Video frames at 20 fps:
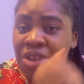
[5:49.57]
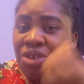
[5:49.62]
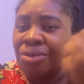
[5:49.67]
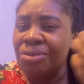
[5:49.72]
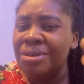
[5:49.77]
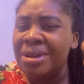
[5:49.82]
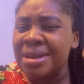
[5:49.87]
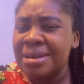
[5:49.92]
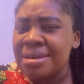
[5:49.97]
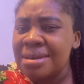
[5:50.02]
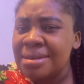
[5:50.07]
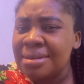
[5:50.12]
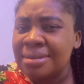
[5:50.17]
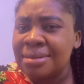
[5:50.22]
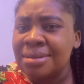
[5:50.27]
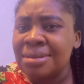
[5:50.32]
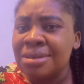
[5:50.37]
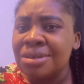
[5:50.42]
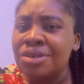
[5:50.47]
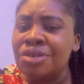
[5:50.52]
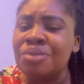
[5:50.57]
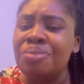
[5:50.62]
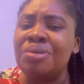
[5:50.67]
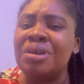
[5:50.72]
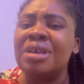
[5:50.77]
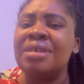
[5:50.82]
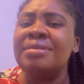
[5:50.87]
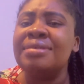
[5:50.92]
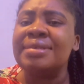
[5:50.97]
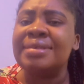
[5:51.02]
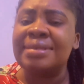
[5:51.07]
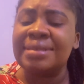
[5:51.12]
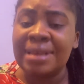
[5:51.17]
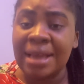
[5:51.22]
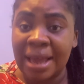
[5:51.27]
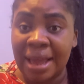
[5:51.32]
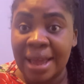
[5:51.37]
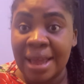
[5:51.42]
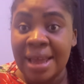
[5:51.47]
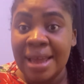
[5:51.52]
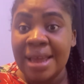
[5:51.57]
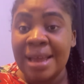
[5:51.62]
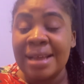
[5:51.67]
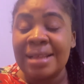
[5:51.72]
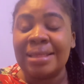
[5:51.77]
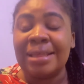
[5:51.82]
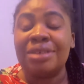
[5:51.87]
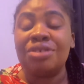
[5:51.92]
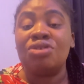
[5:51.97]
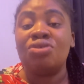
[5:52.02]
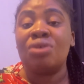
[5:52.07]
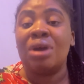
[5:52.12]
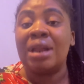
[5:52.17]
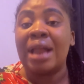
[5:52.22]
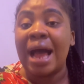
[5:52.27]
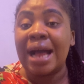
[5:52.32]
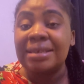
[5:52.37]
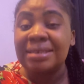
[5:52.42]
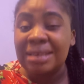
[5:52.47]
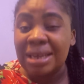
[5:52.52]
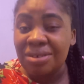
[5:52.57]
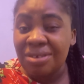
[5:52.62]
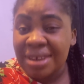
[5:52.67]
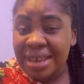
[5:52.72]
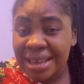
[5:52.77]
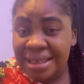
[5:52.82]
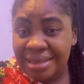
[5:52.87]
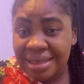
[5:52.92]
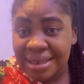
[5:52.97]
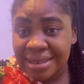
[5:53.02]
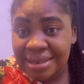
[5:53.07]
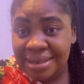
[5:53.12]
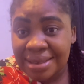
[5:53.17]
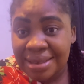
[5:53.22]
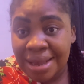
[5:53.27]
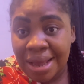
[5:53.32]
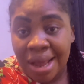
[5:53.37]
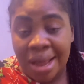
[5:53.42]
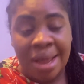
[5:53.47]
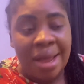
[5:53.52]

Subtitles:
You lick it, you begin to say that you are, as you're licking this,